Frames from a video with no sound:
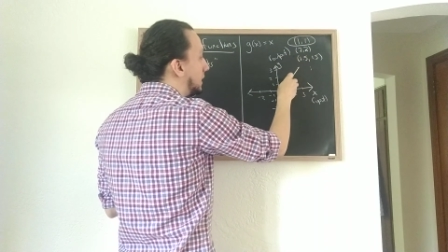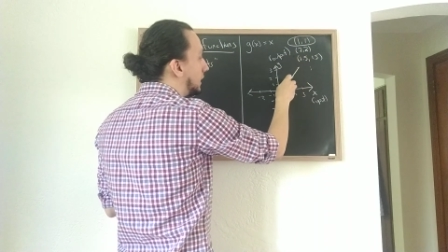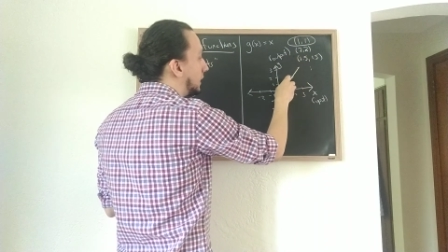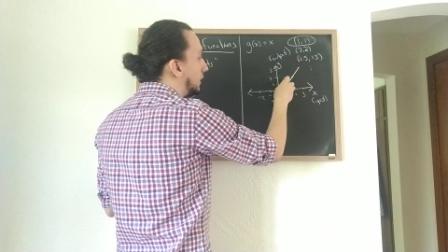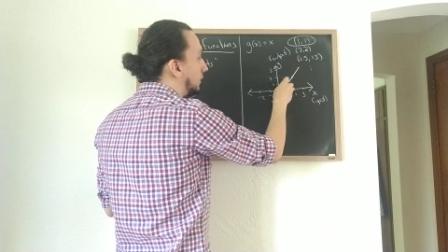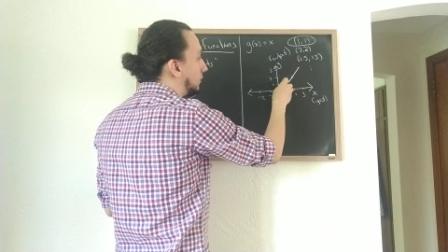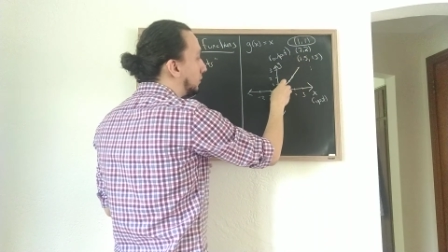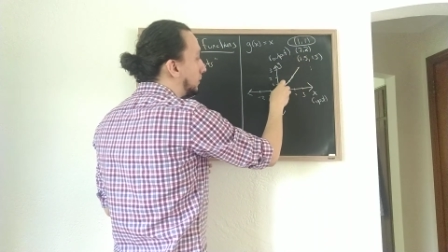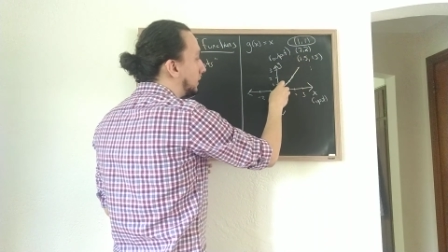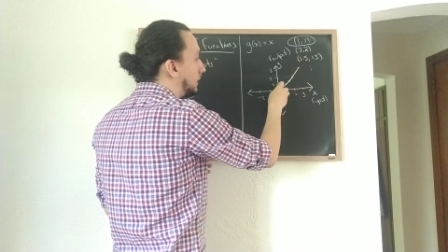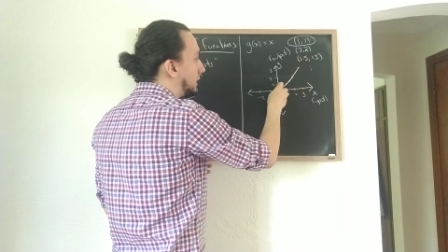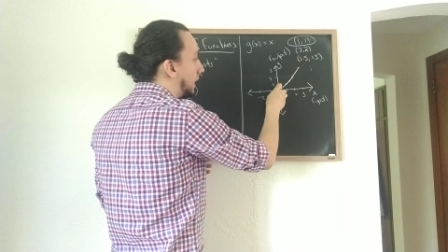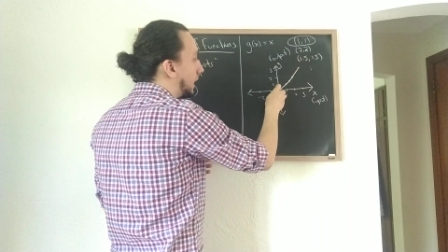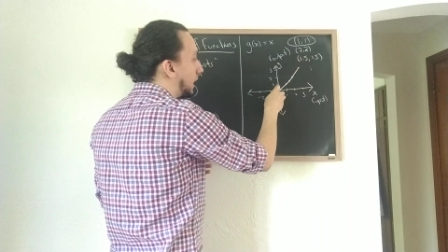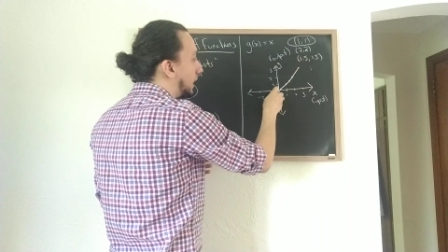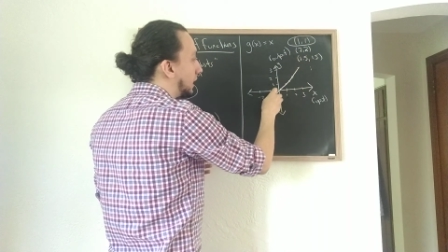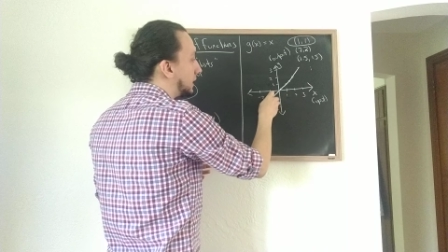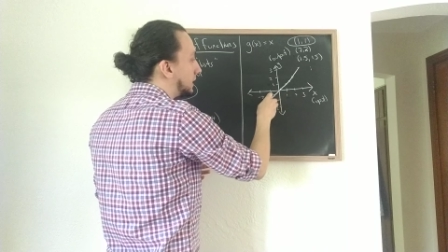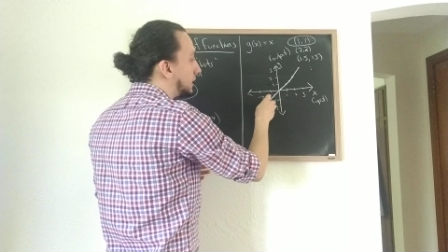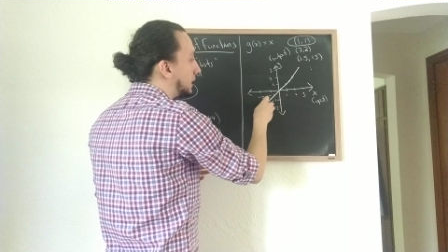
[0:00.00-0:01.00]
is we
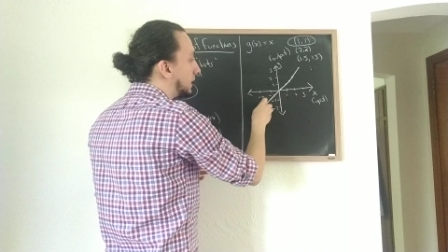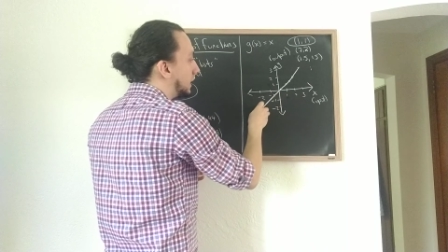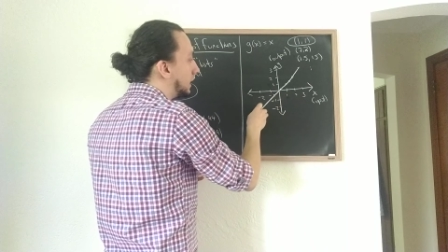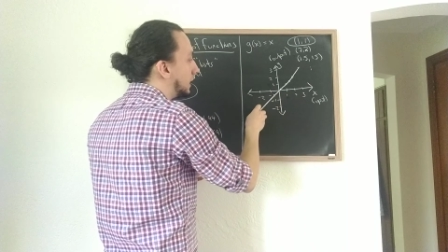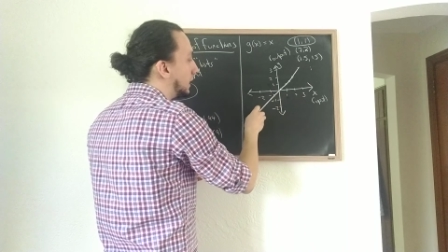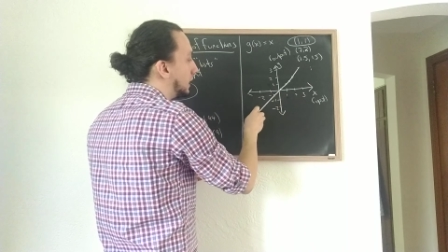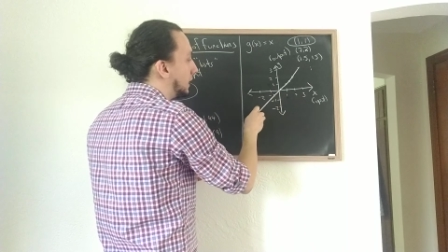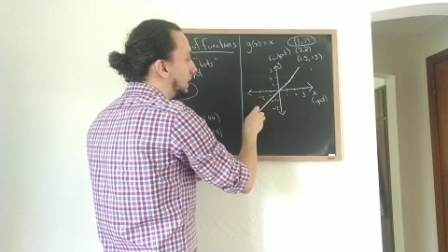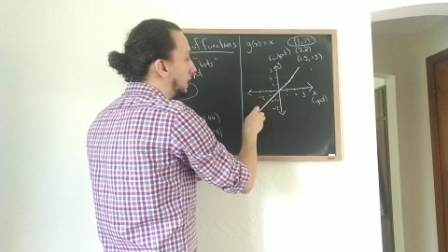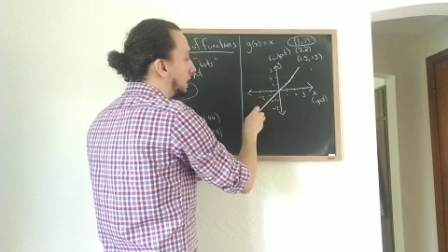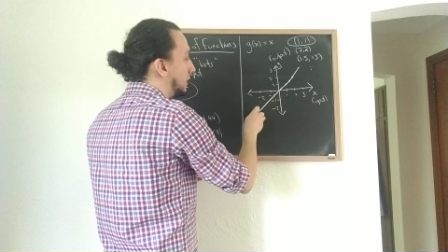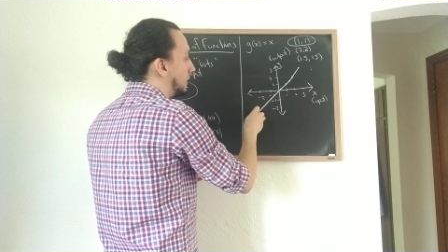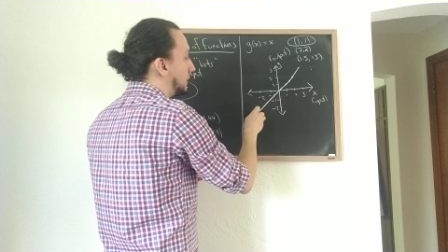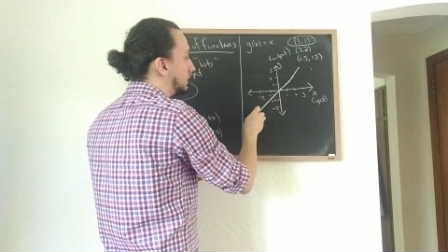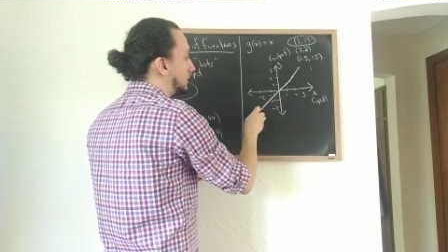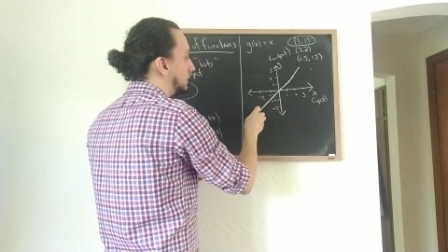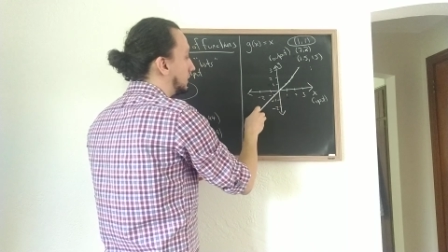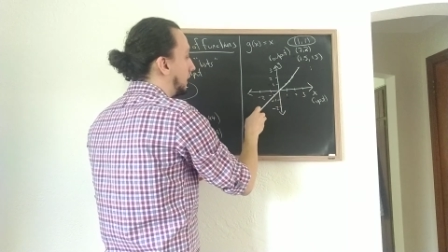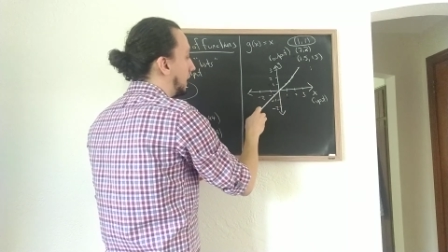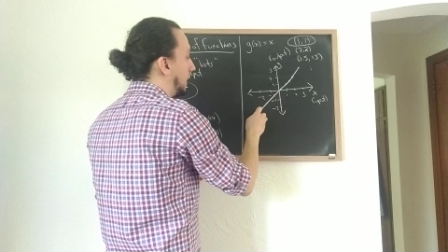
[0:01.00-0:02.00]
get
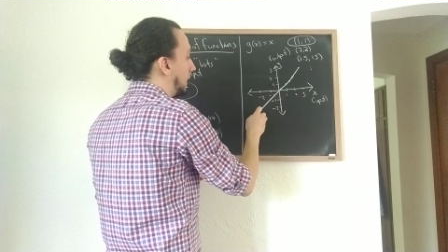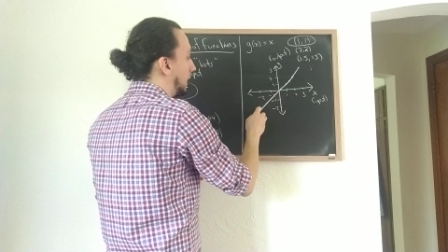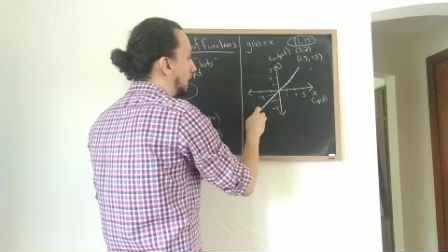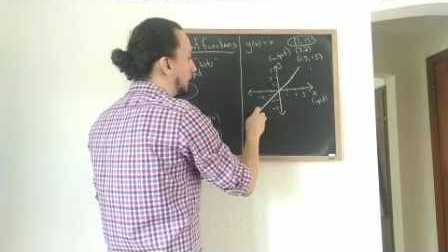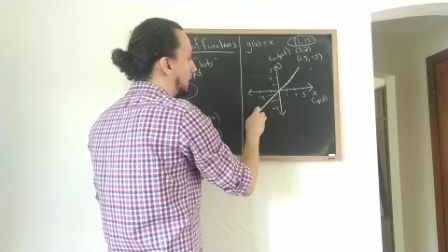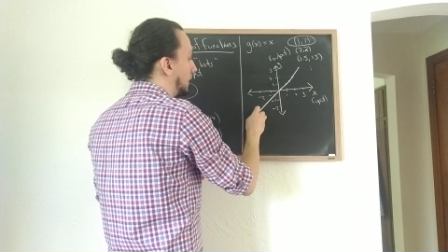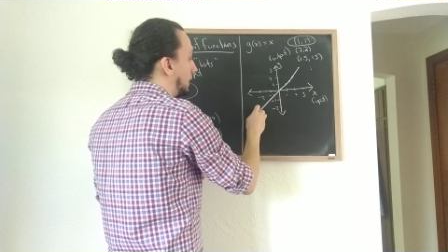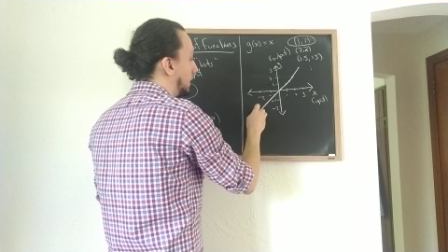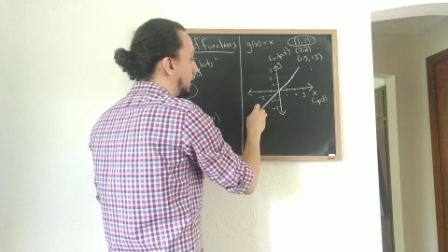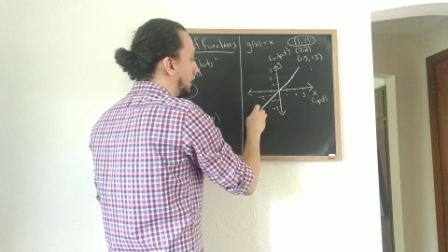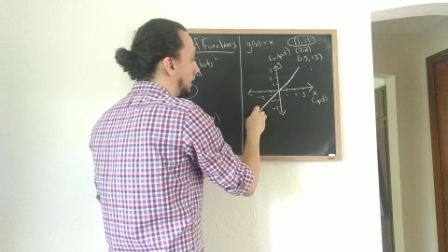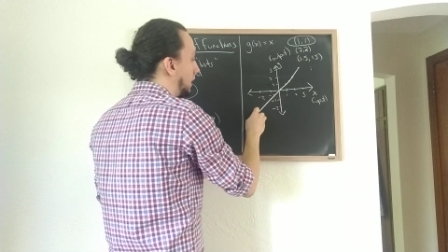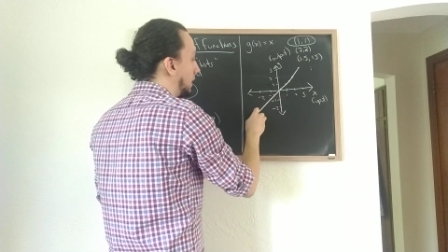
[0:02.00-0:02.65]
this line,